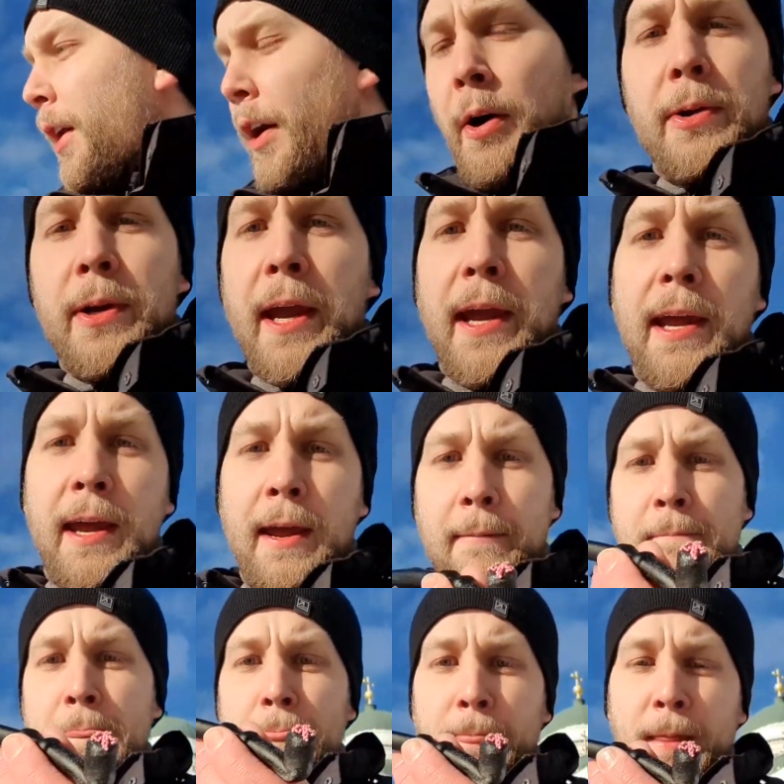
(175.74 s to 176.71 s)
Okay,
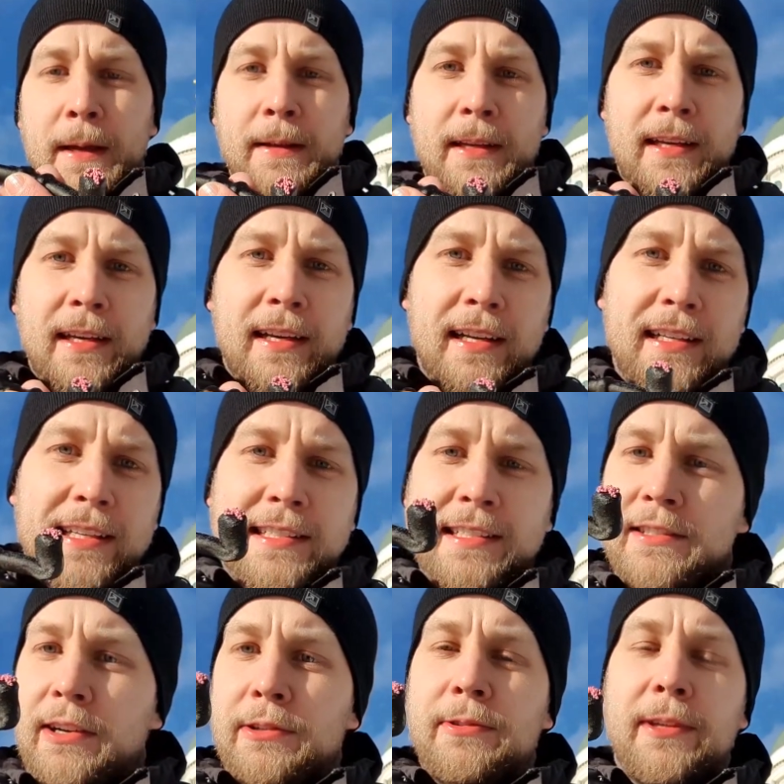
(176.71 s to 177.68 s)
let's
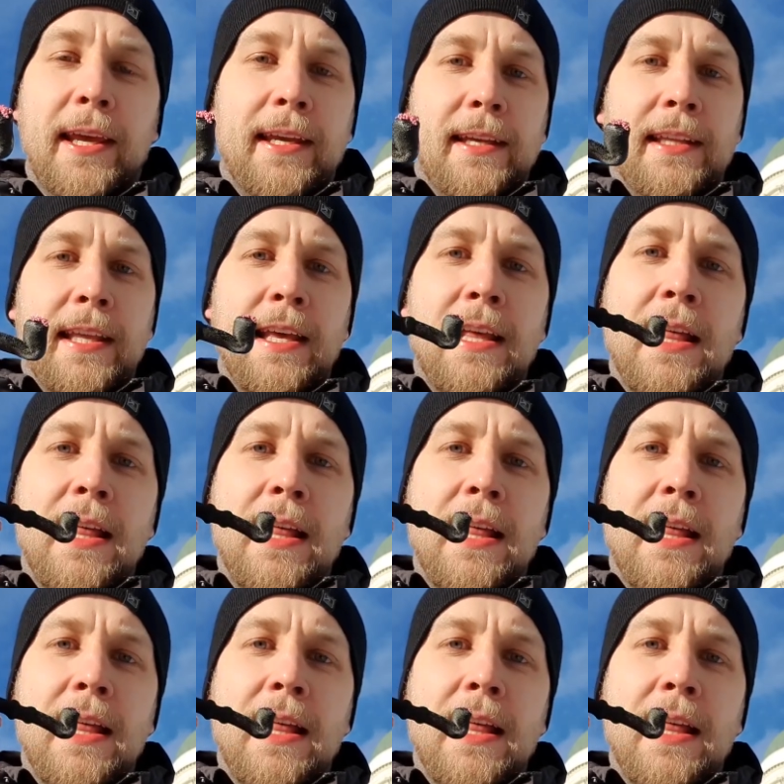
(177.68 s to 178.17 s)
start to take it.